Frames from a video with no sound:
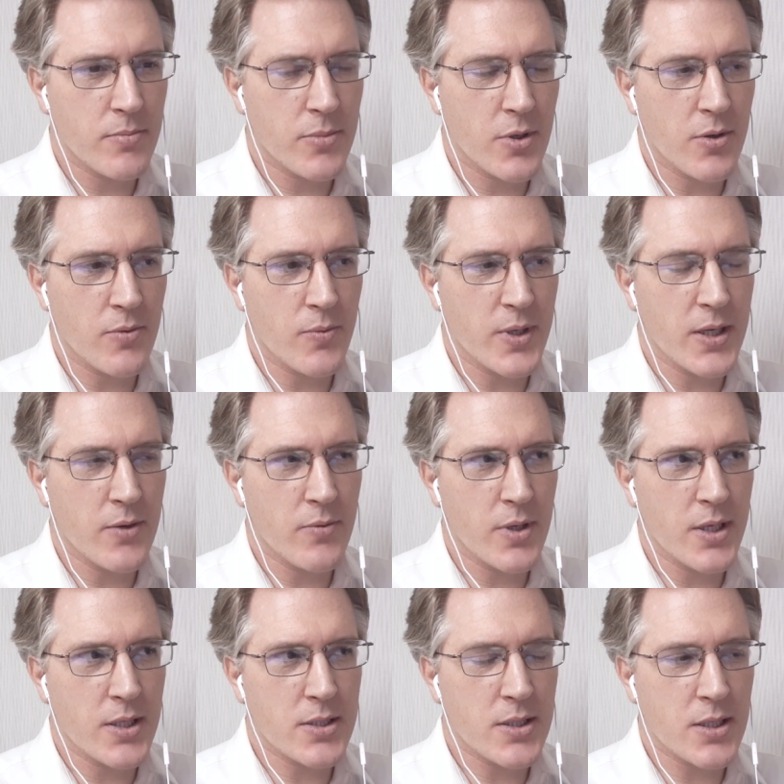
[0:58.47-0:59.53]
No, we didn't
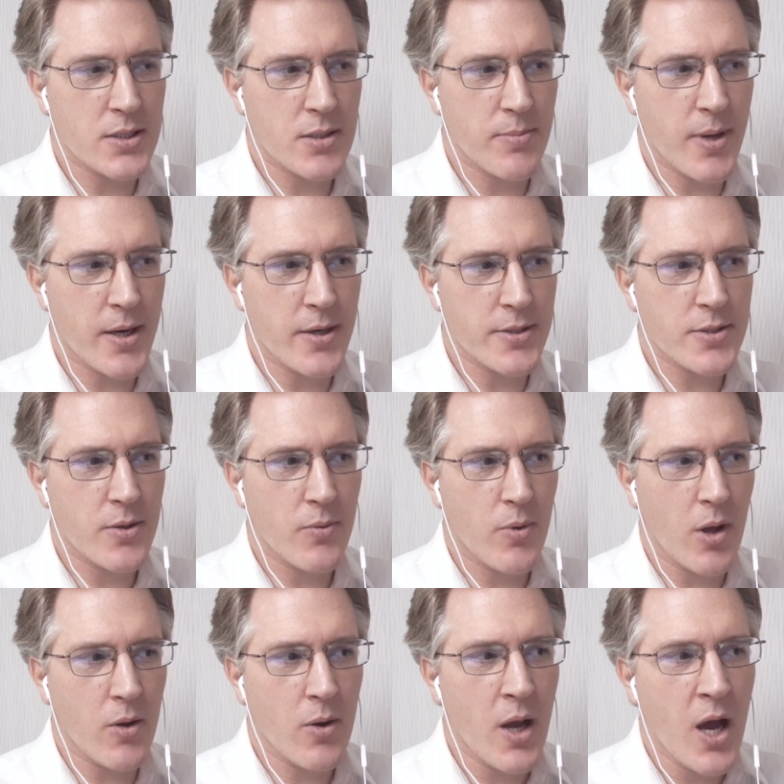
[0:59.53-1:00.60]
really discuss competitors.
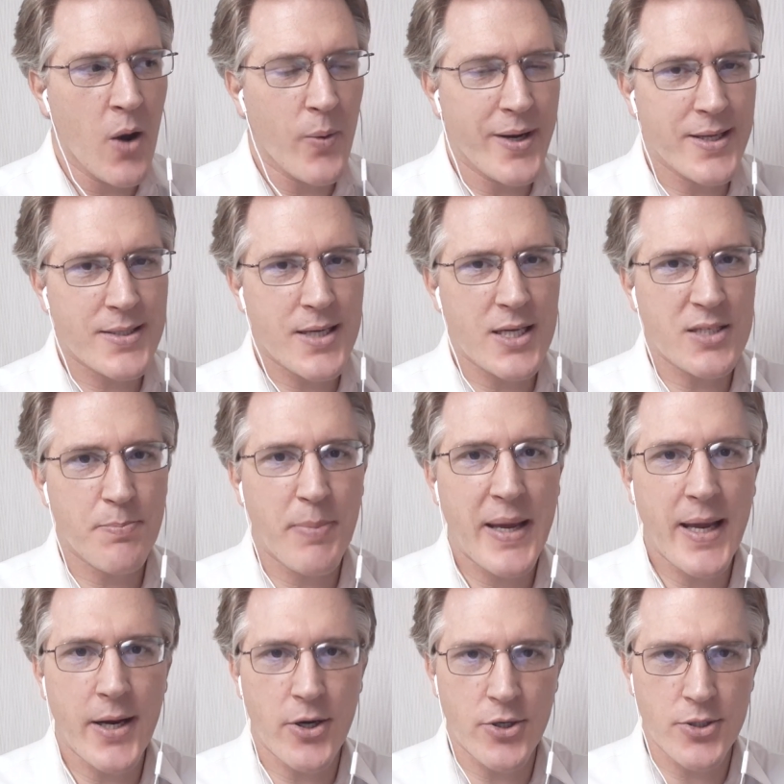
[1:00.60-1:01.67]
Well, we discussed
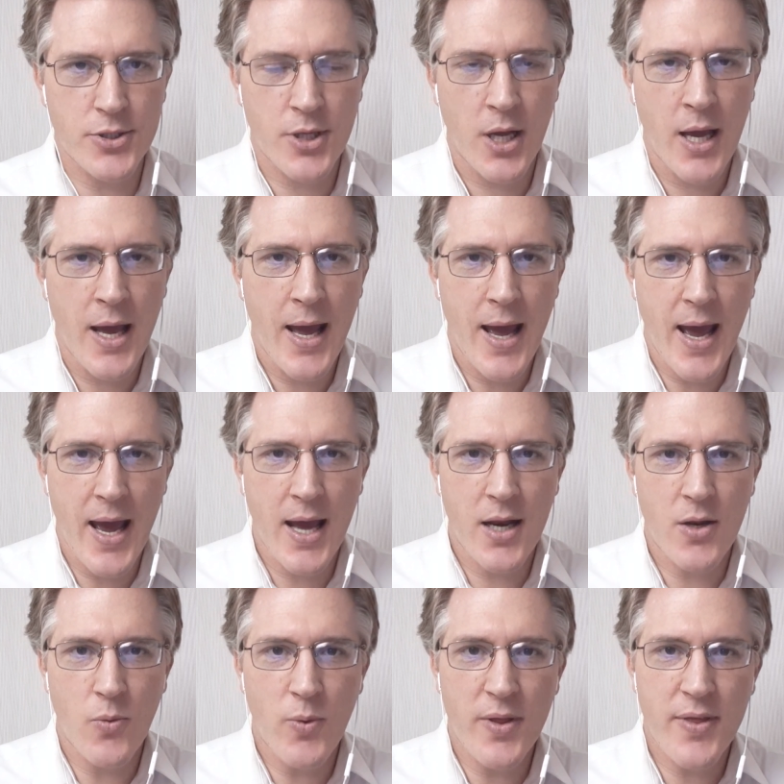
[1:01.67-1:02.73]
peers.
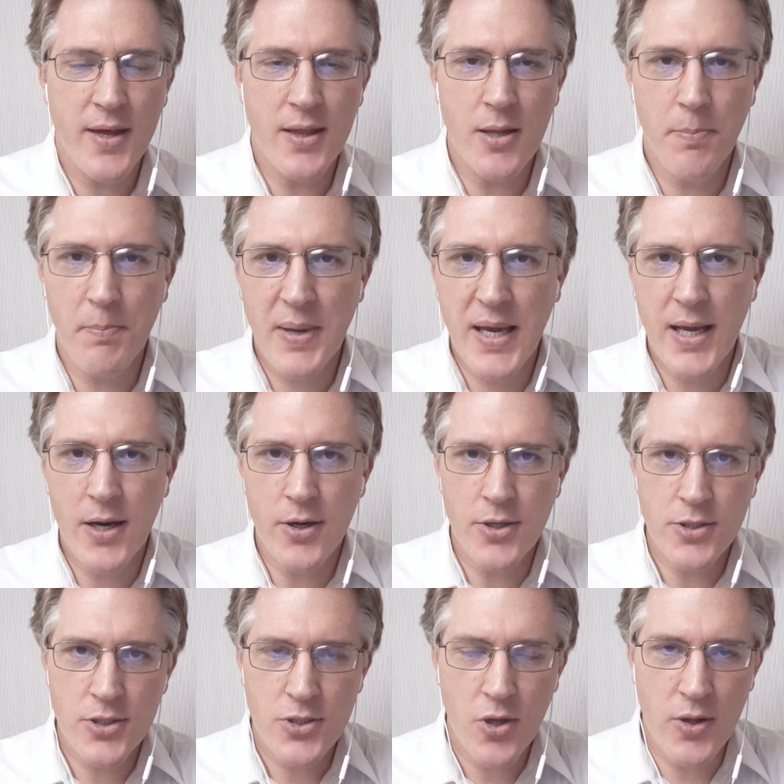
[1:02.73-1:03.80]
And within the
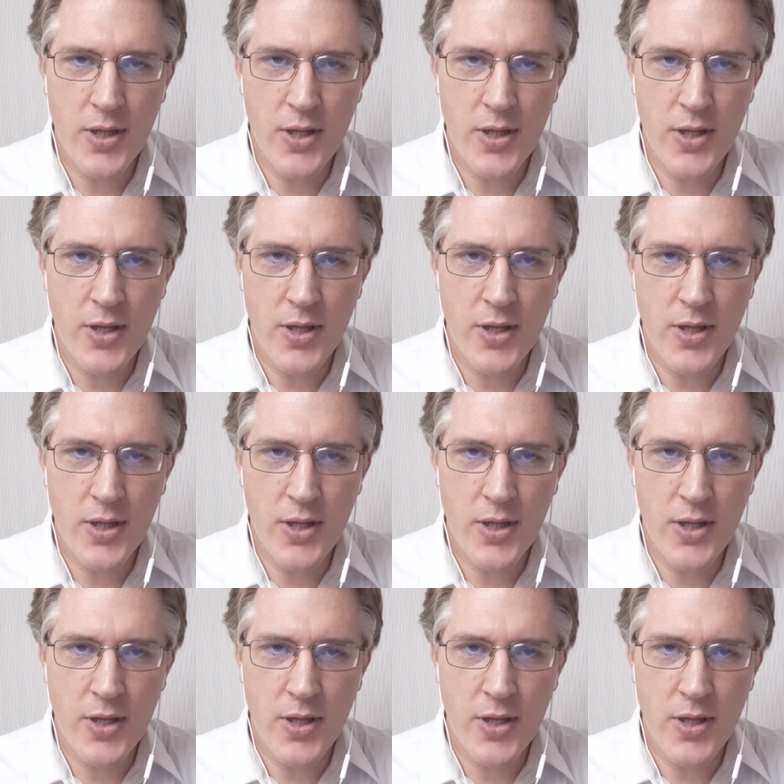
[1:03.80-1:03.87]
peers, so